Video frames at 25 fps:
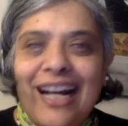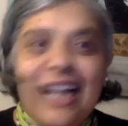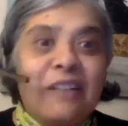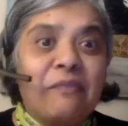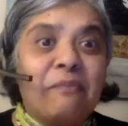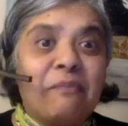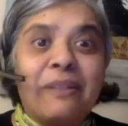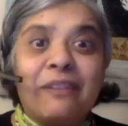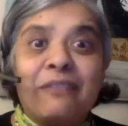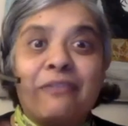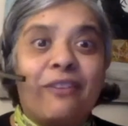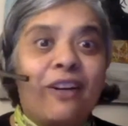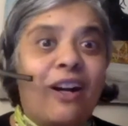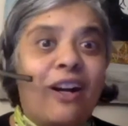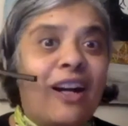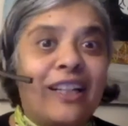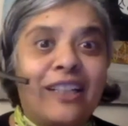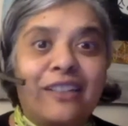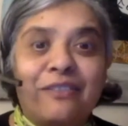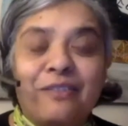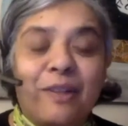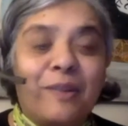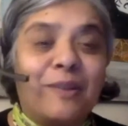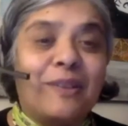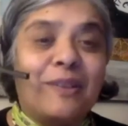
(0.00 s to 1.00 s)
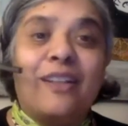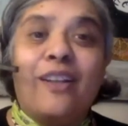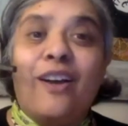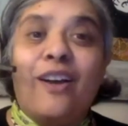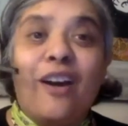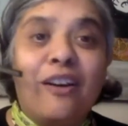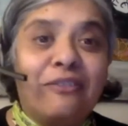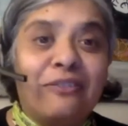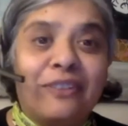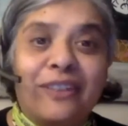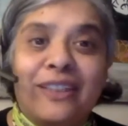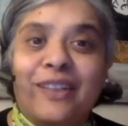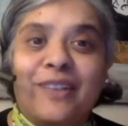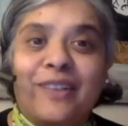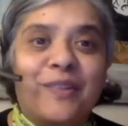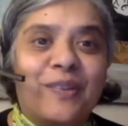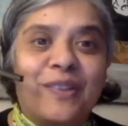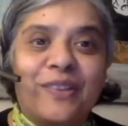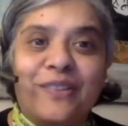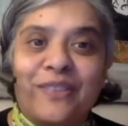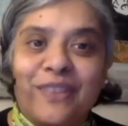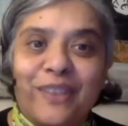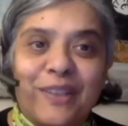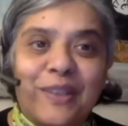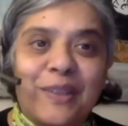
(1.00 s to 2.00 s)
be fine if I was laughing in all
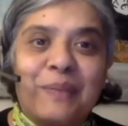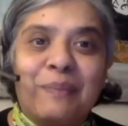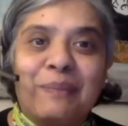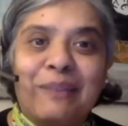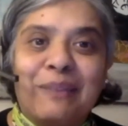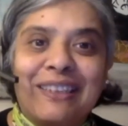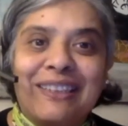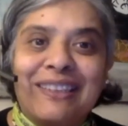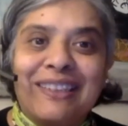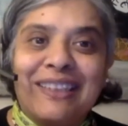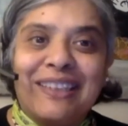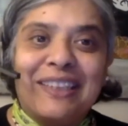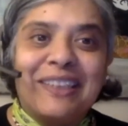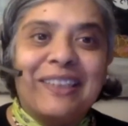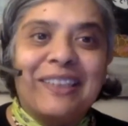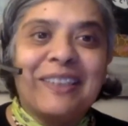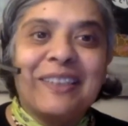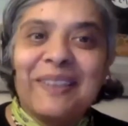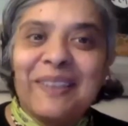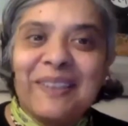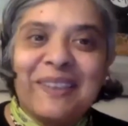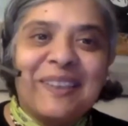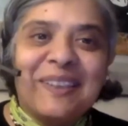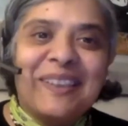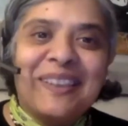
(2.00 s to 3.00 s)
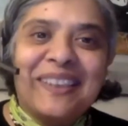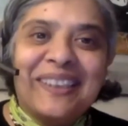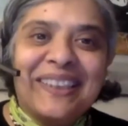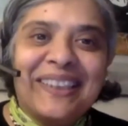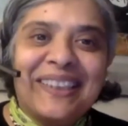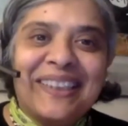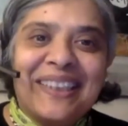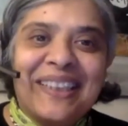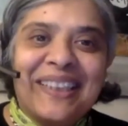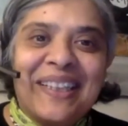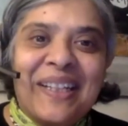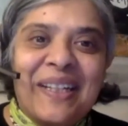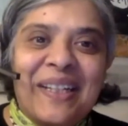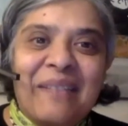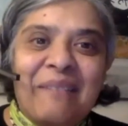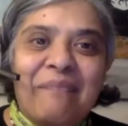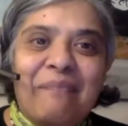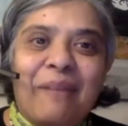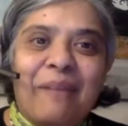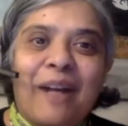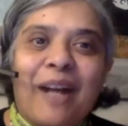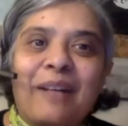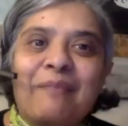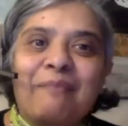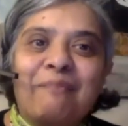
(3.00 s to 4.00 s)
of those meetings,
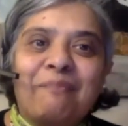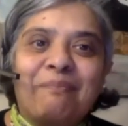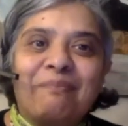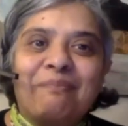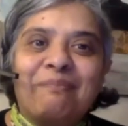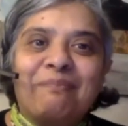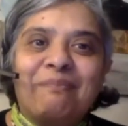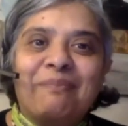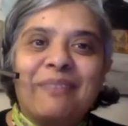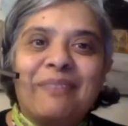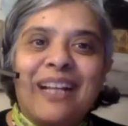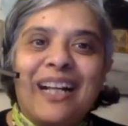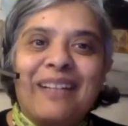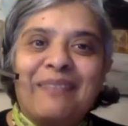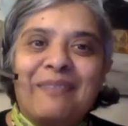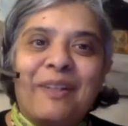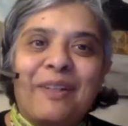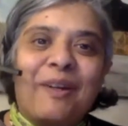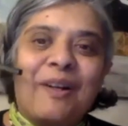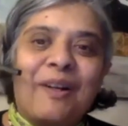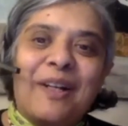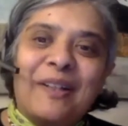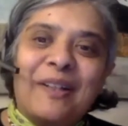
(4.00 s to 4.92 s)
but I'm not